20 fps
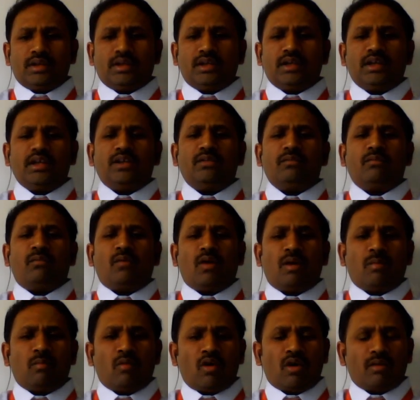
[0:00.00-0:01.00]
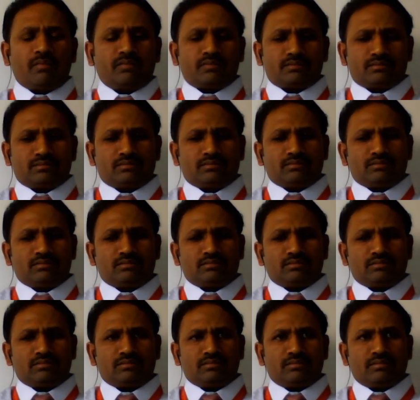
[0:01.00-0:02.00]
in form of
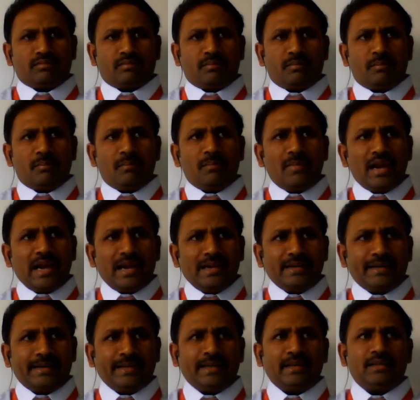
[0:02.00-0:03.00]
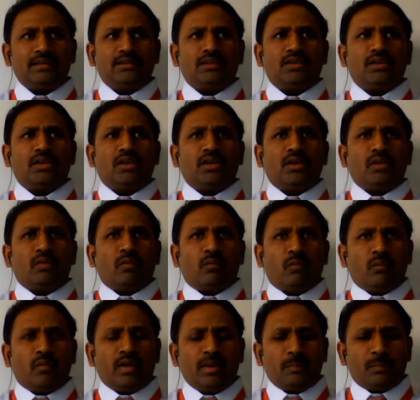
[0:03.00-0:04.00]
melting,
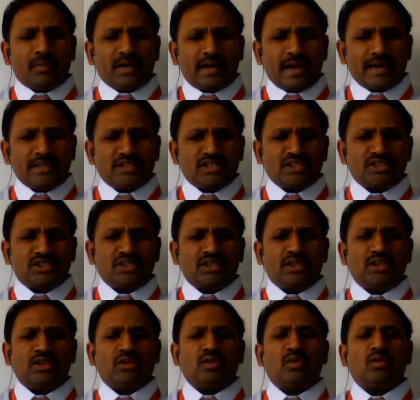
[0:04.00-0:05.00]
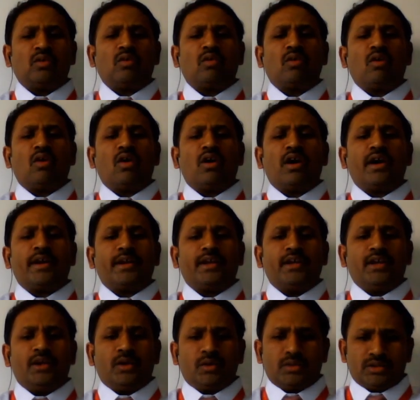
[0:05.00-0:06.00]
vaporization or
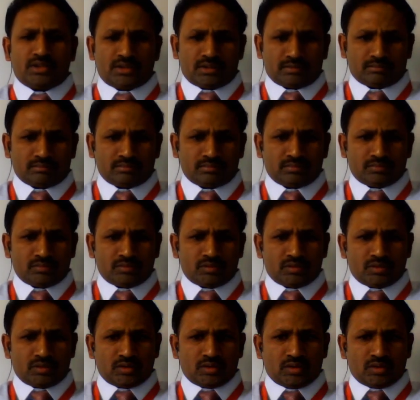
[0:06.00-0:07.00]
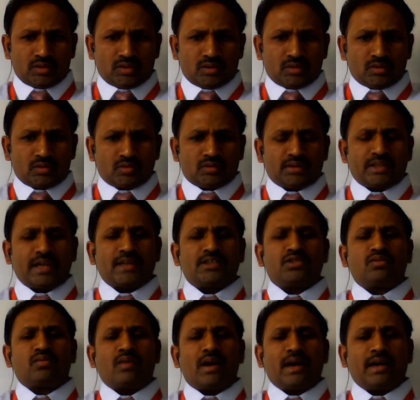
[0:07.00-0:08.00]
erosion. So that's
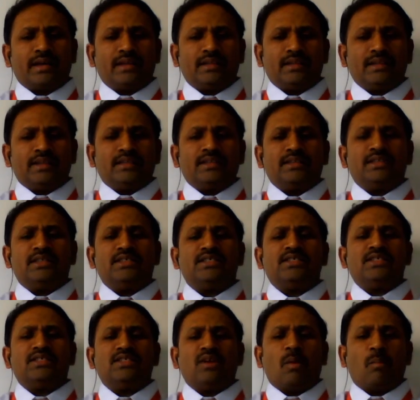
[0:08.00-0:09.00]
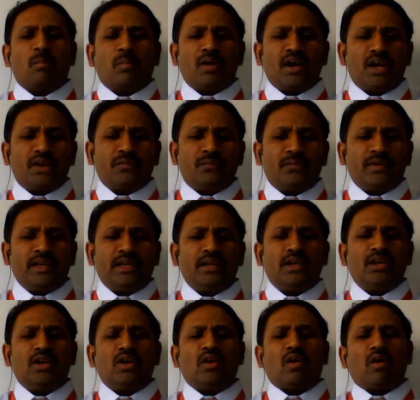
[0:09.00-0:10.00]
why this is a burr free
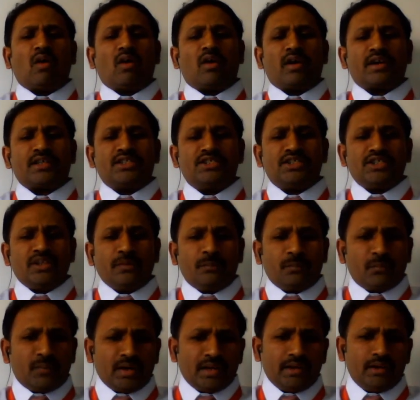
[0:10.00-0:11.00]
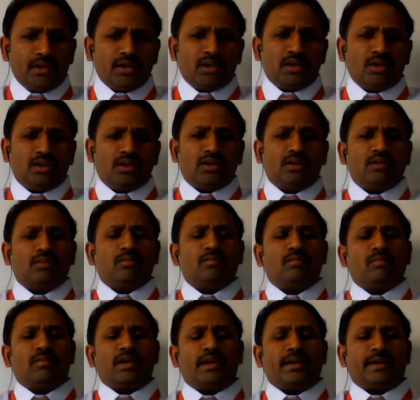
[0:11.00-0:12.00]
or chip free
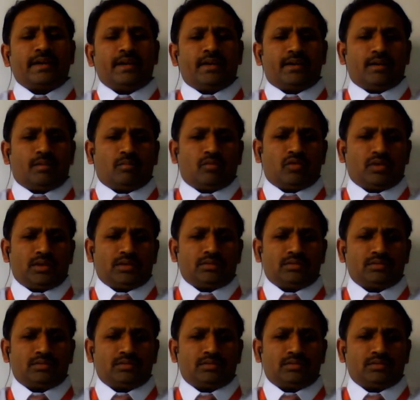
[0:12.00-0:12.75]
material removal